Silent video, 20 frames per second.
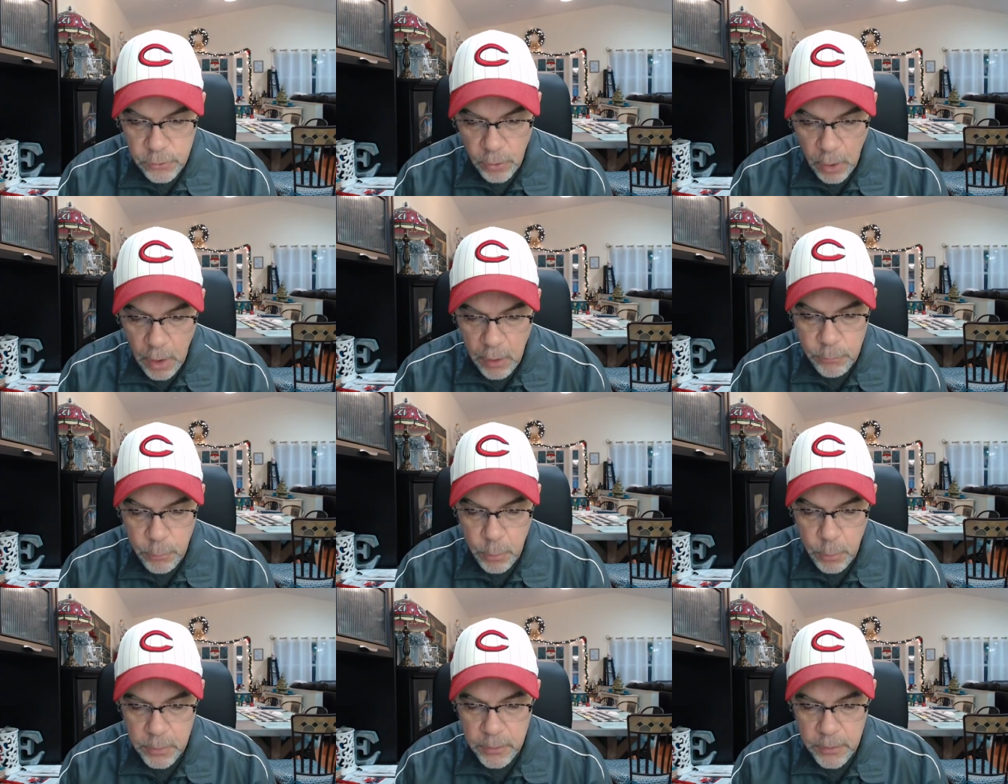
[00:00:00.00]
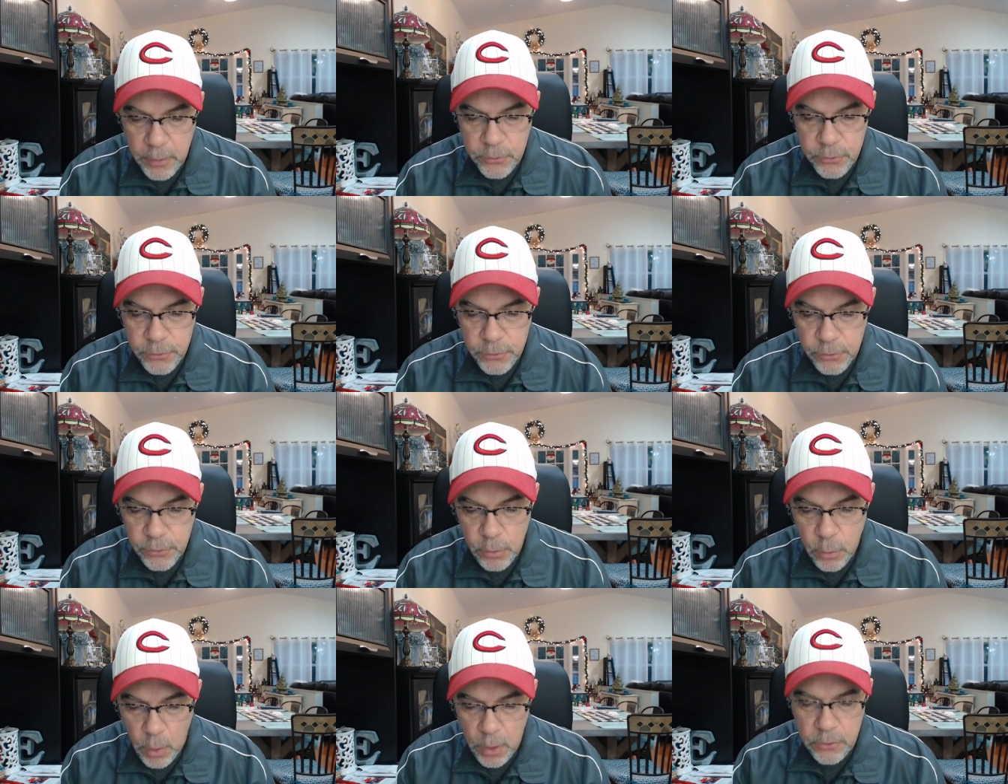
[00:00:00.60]
off with
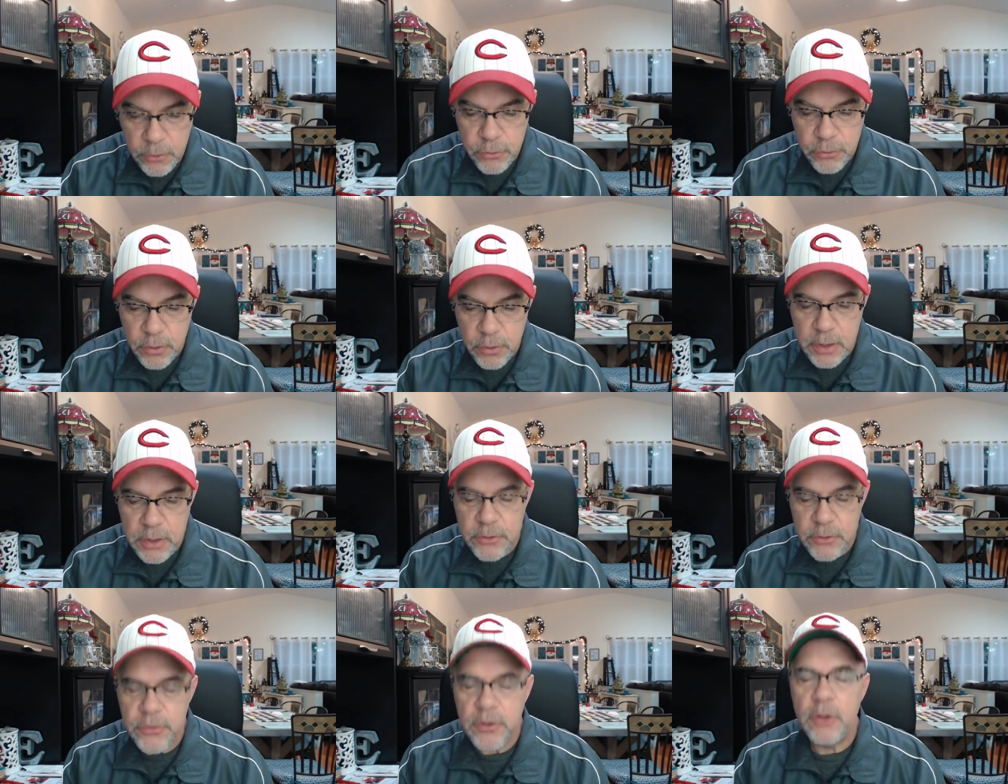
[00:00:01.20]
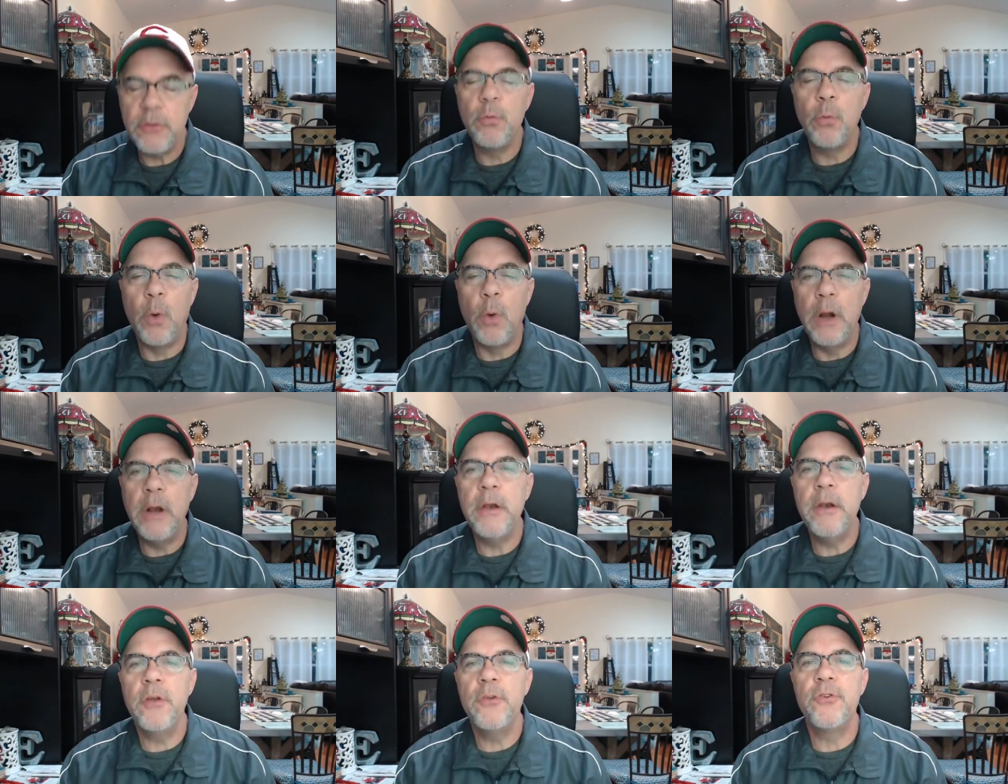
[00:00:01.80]
this question. He says,
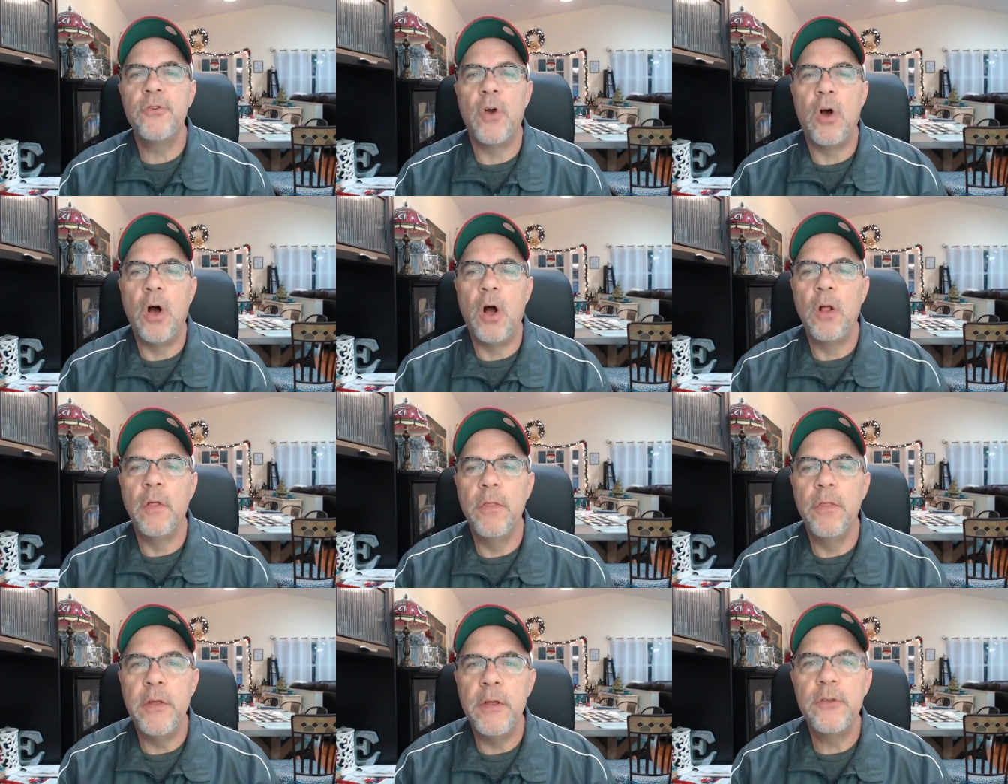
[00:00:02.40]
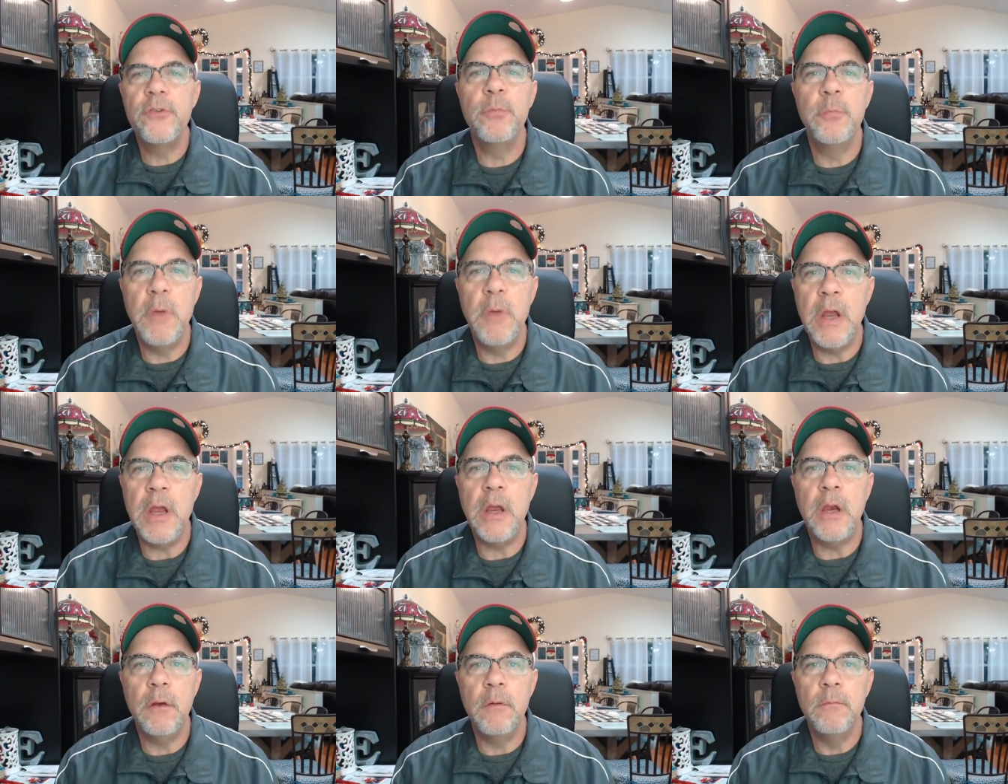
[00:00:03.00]
What does all this
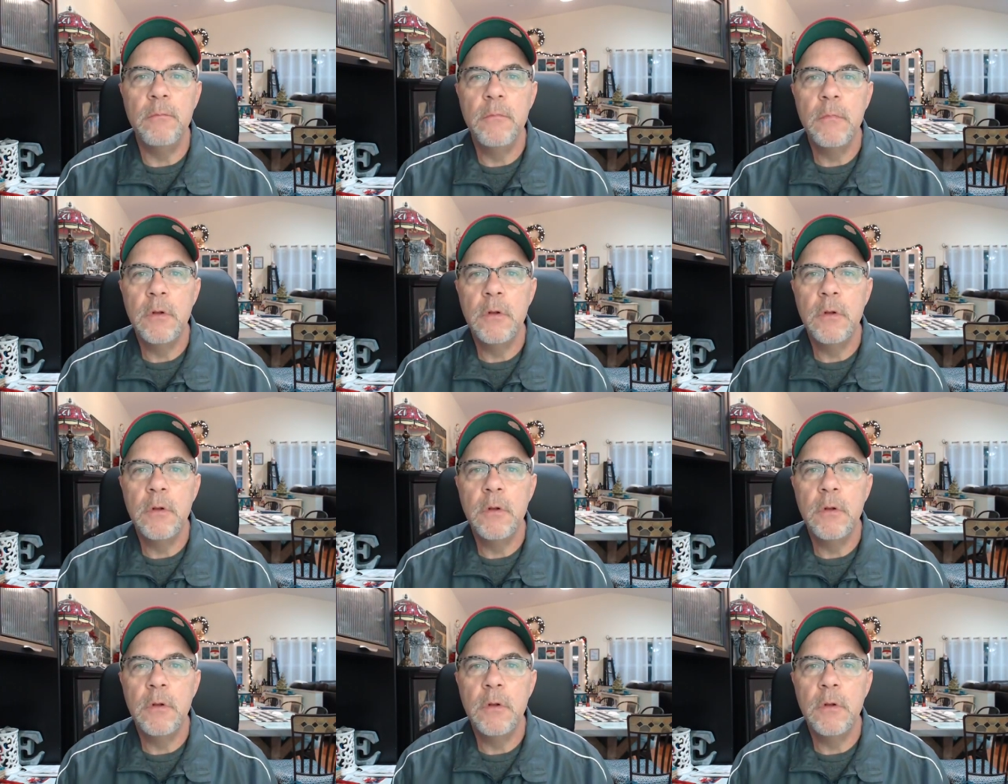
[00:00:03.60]
mean?